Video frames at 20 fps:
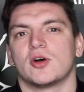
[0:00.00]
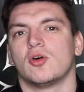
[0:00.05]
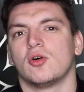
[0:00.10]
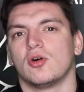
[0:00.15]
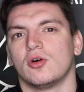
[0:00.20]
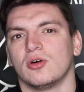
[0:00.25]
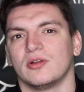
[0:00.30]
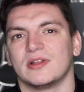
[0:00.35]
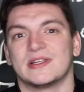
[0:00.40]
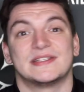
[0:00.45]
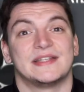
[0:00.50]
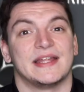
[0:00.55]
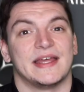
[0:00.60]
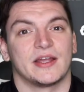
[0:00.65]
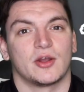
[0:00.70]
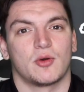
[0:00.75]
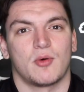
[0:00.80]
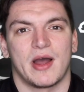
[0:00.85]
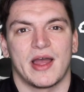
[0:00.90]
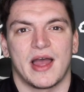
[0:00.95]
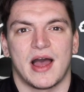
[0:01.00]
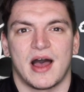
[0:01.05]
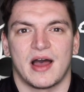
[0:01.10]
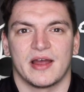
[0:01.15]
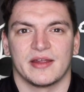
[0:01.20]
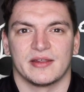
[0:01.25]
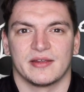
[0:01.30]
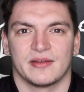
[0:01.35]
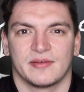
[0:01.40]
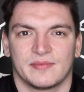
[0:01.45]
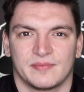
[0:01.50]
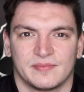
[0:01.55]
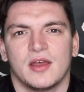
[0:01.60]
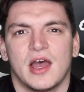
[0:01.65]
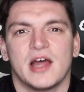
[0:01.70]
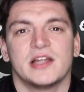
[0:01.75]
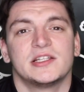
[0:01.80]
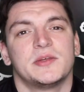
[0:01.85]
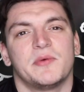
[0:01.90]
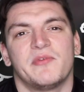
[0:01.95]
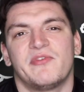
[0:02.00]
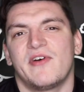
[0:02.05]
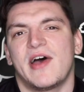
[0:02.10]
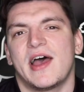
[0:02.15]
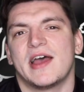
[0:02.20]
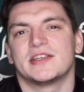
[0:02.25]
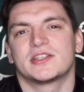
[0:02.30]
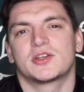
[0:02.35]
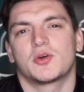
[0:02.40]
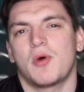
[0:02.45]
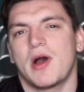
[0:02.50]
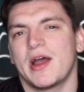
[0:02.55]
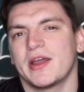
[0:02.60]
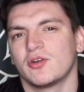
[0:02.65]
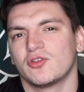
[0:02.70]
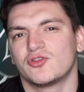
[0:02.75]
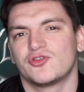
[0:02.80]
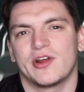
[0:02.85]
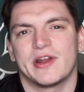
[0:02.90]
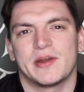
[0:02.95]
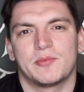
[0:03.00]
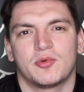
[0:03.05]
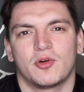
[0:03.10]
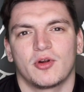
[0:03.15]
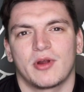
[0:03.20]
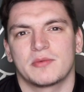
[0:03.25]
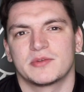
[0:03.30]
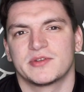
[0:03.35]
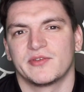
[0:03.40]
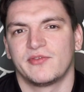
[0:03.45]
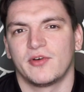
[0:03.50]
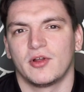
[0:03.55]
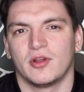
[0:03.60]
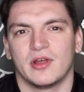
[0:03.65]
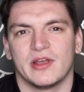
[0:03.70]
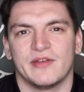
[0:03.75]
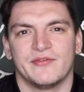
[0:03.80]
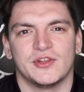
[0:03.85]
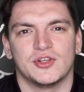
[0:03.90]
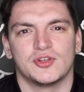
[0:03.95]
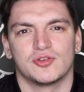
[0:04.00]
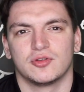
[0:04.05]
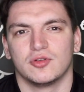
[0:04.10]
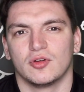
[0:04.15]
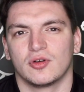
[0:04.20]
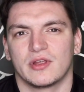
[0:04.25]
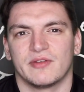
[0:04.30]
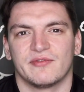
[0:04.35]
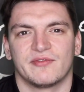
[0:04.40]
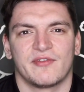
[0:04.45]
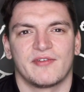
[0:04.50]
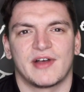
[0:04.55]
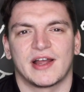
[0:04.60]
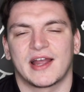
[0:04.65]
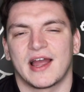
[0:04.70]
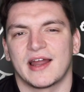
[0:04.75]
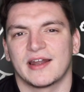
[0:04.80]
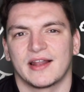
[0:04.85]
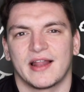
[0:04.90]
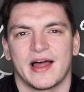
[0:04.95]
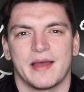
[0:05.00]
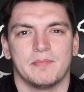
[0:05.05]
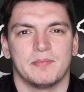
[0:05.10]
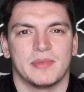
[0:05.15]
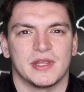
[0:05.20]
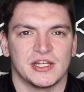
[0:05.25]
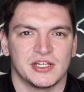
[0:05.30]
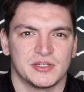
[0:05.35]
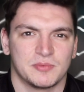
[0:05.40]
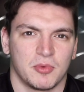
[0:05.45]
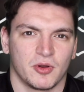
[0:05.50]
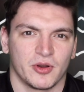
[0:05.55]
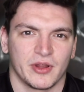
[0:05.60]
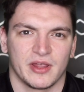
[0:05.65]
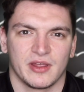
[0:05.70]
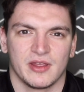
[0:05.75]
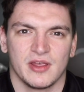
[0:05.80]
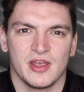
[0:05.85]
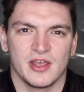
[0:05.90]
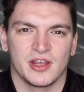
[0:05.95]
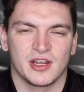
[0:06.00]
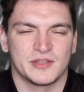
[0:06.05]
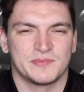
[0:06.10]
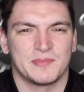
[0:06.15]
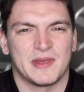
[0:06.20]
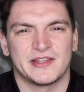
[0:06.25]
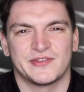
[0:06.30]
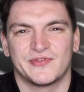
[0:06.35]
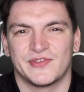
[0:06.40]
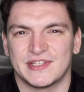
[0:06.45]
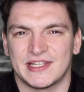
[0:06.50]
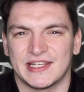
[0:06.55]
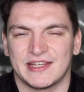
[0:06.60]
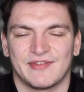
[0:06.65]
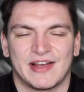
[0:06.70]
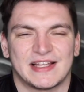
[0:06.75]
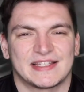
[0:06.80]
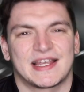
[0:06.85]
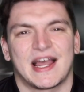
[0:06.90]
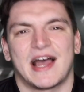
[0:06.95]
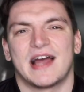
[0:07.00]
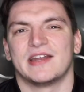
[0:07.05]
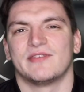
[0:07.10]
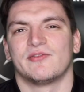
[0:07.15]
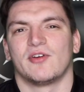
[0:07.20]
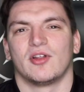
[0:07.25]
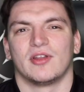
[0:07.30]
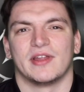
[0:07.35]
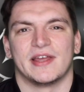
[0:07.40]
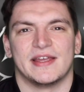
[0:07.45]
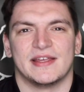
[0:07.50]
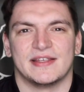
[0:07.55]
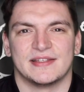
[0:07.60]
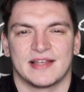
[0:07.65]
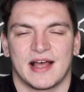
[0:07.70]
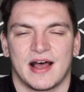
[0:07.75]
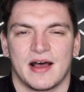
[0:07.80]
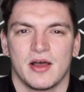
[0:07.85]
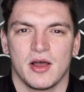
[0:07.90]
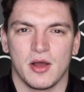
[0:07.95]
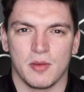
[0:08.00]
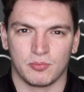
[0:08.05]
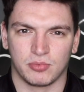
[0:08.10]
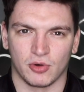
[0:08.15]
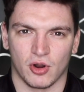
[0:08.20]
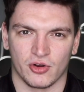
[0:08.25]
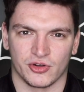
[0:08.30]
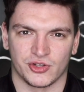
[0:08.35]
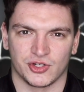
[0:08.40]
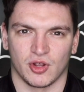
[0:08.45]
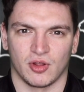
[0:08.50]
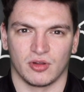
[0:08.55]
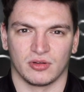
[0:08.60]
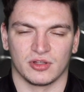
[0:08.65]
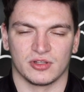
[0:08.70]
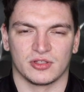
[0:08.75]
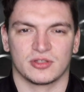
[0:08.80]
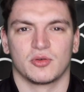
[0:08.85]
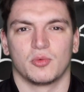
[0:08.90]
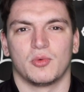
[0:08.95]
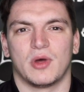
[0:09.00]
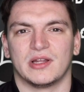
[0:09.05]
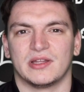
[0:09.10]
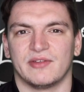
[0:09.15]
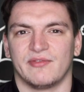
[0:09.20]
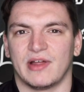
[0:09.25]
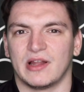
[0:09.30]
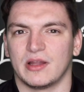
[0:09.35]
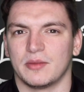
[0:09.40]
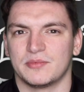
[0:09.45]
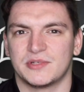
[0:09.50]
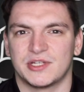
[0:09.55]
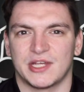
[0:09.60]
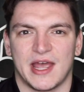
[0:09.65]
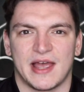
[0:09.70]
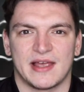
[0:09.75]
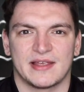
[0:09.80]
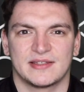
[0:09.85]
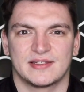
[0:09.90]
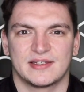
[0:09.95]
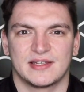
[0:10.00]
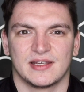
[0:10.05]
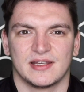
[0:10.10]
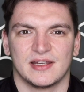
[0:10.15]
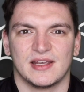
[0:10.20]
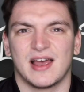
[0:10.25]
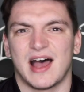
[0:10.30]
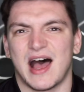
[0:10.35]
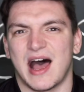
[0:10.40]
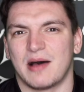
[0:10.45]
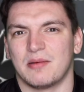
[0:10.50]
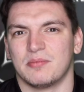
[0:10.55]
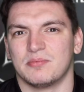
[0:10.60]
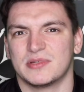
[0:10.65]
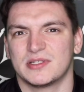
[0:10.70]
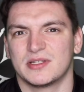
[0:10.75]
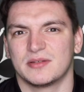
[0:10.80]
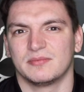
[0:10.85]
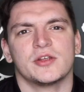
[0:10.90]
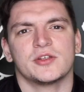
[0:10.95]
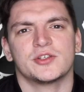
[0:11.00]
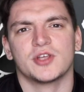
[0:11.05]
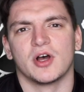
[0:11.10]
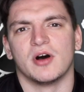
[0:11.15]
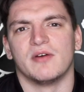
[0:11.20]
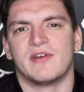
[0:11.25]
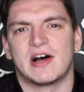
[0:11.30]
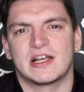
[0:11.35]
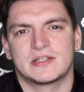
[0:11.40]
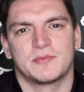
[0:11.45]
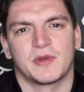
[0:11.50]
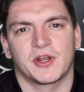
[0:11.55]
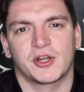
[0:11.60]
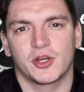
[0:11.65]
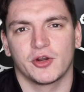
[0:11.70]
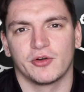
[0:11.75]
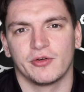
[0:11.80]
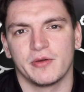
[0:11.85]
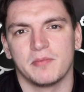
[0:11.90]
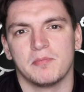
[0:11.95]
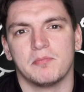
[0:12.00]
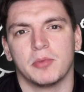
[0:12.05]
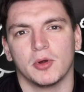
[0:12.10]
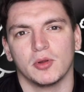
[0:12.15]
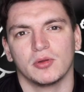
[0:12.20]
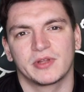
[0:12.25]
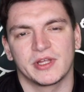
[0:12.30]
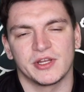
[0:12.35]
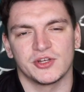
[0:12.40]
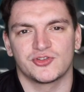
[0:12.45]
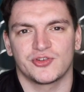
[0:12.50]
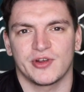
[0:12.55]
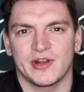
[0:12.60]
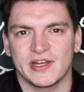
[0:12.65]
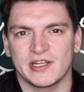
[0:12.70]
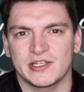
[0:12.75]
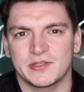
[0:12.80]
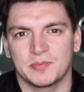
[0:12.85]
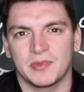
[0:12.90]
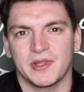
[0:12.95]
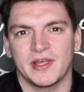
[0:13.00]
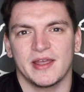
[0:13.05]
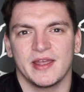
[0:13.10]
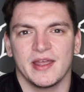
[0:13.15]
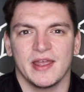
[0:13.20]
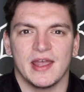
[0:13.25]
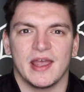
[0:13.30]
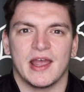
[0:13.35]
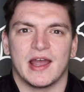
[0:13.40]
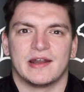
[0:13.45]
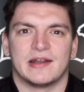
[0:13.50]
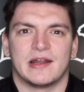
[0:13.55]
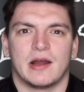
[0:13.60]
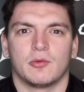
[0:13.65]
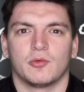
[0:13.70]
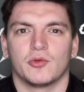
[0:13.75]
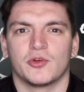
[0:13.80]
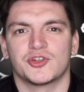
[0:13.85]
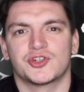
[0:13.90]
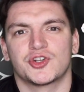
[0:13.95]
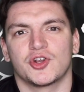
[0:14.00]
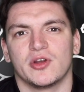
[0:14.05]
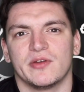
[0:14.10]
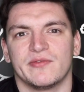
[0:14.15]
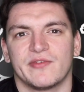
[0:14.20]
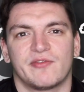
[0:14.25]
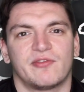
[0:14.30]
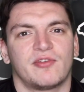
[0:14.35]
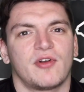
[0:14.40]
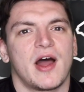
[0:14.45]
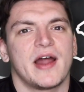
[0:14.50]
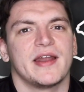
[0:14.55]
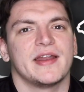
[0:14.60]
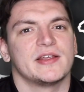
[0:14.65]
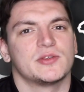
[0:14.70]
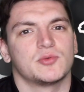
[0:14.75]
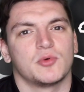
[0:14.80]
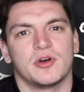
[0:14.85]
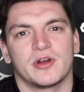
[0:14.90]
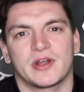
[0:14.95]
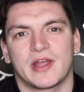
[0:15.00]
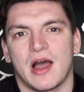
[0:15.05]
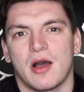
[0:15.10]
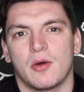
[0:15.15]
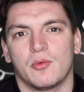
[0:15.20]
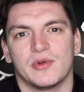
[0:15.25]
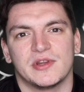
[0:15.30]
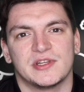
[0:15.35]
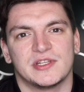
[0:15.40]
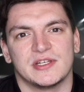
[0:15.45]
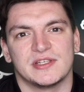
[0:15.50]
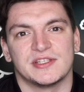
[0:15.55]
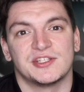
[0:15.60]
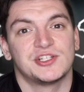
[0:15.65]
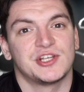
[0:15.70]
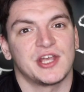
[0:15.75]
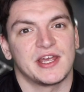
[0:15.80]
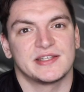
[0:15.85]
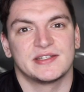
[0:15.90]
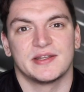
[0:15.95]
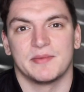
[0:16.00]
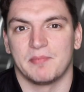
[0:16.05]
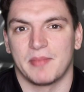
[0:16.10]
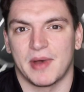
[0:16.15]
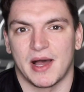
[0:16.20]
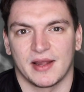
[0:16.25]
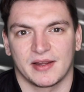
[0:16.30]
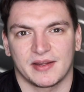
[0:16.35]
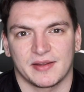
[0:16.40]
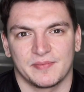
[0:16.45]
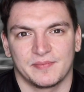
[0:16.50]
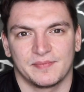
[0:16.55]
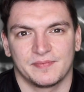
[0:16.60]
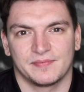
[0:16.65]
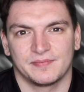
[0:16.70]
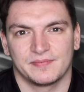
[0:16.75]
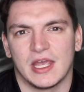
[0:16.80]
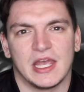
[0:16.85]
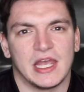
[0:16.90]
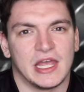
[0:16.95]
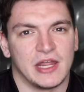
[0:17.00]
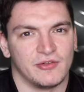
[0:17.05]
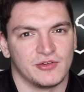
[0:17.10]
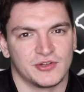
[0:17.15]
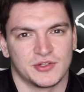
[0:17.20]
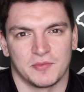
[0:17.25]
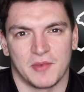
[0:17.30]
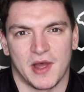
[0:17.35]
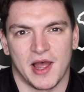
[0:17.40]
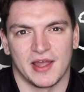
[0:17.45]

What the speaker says: a whole are staying quite high. And to be fair, it's quite a good training program to follow if you're just looking for that kind of like beach body. Because men's physique, that's kind of all it is, that broad shoulders, well-developed chest, abs. So that's my current bulking training split. And now I'm going to show you the Friday's workout, which is chest and back. Here are some